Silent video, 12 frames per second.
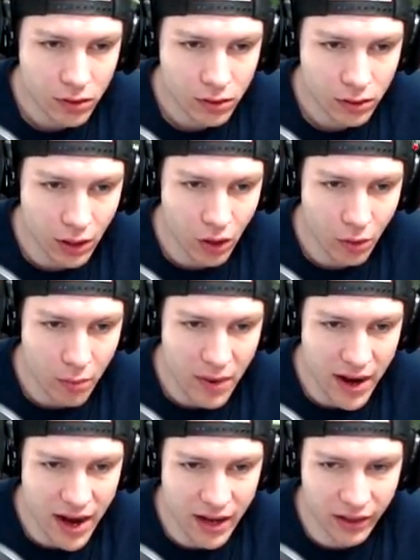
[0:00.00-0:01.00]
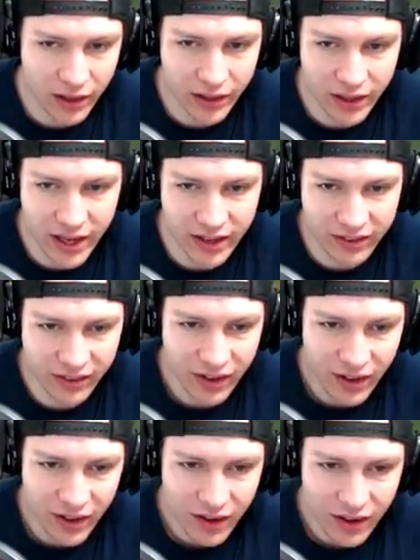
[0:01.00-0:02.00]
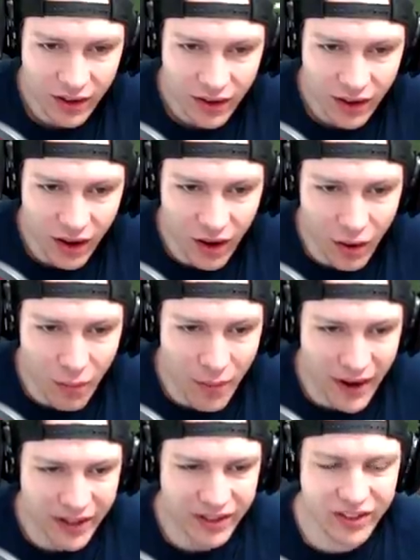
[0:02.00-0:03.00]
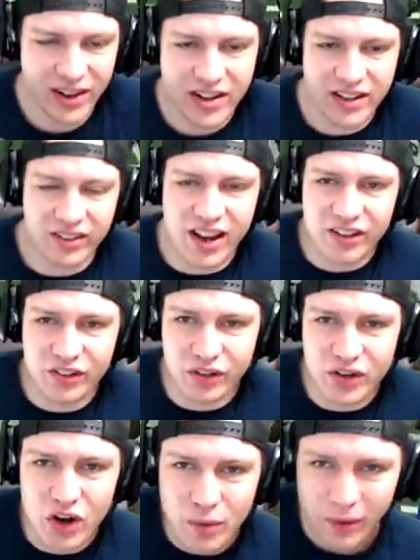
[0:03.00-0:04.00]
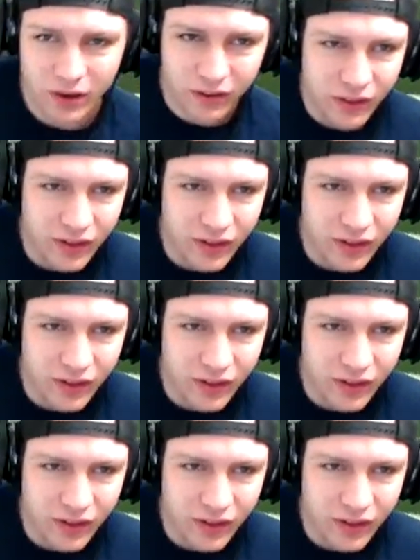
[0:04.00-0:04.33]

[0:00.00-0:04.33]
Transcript: Oh, man. Look at this. Oh, my goodness. Oscar Huber.